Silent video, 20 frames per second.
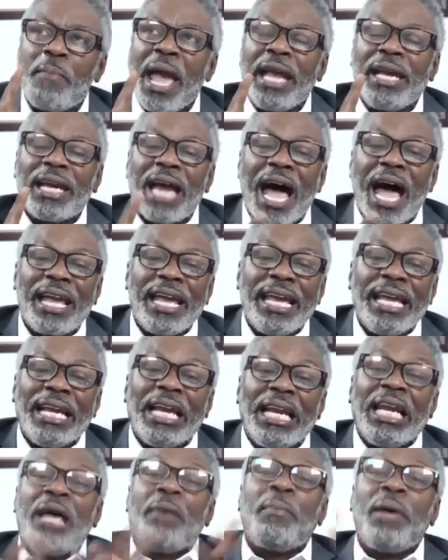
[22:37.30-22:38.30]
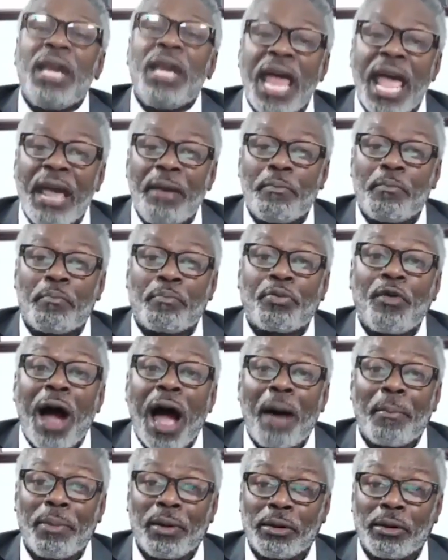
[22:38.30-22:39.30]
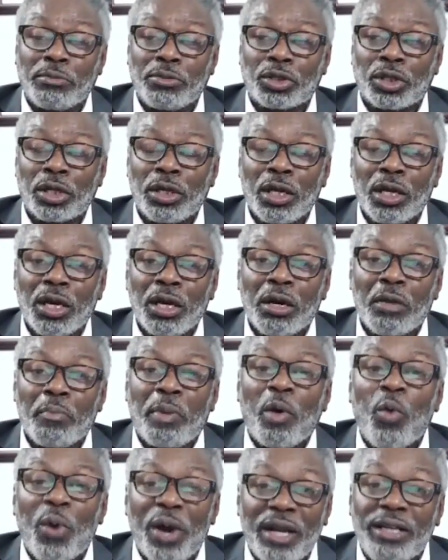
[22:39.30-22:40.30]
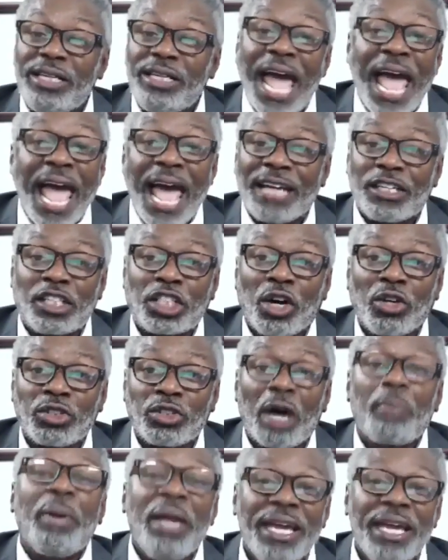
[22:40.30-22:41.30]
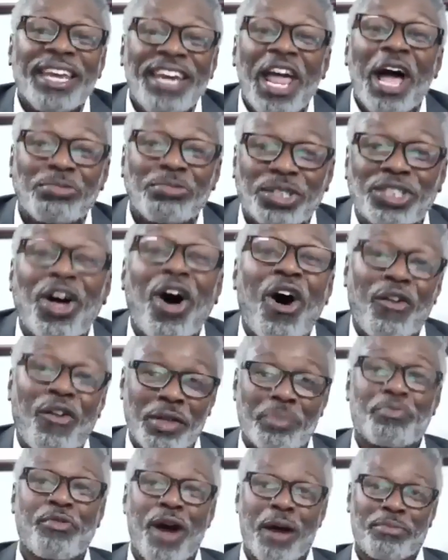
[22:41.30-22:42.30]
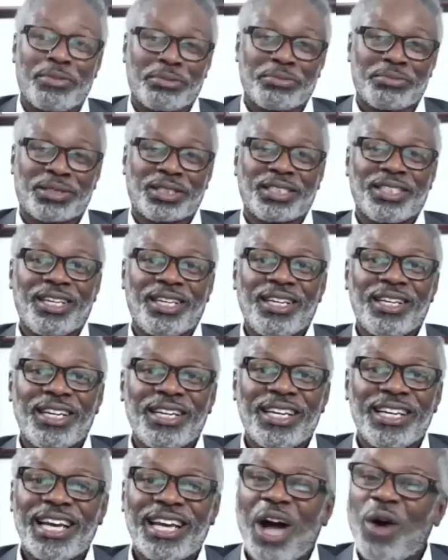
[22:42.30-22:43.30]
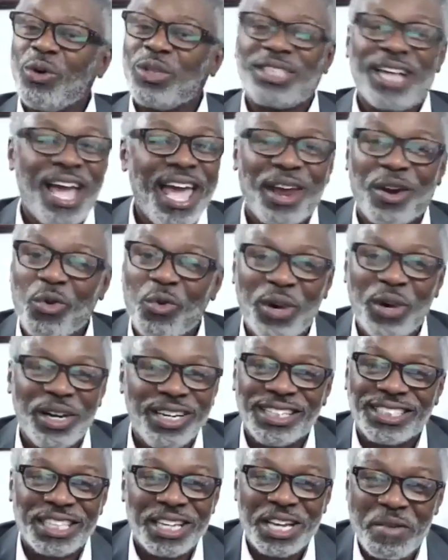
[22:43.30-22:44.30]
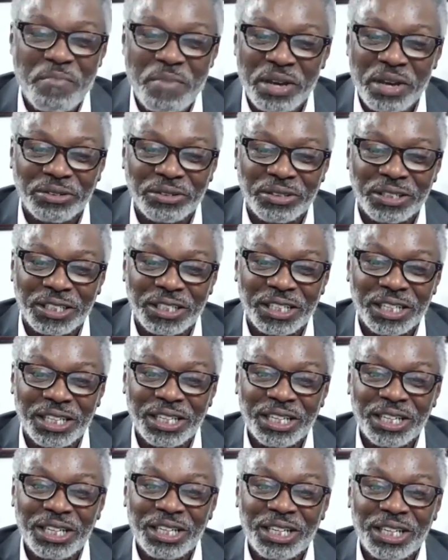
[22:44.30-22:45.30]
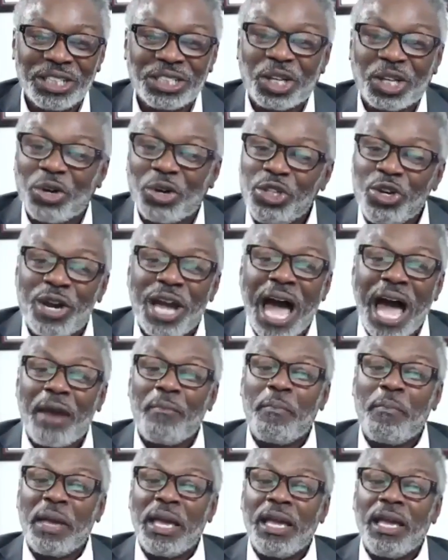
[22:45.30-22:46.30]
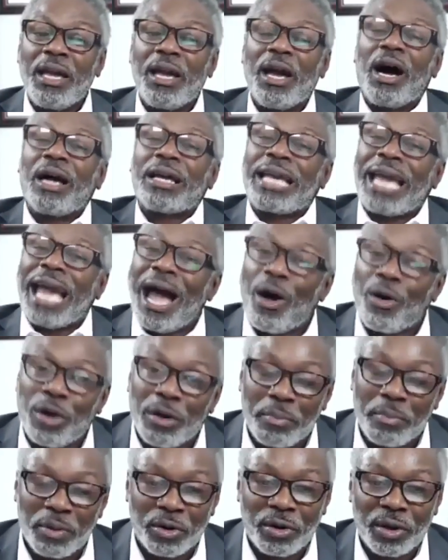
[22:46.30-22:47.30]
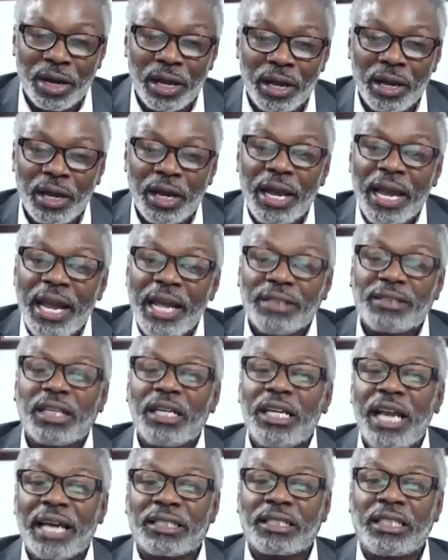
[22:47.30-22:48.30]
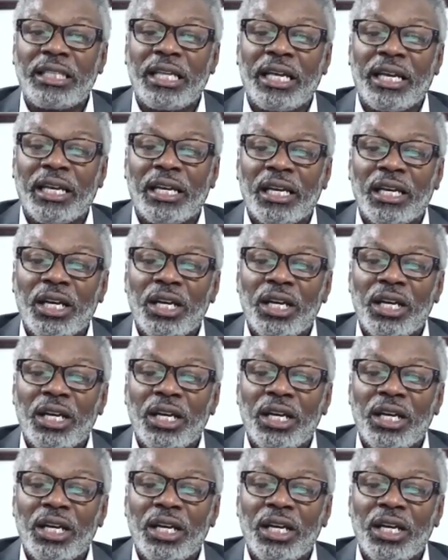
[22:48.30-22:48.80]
not eliminate problems, but when a dad shows up, he can help solve the problems. I wish I had a witness in the building. So you got to be accountable. Here's the next thing.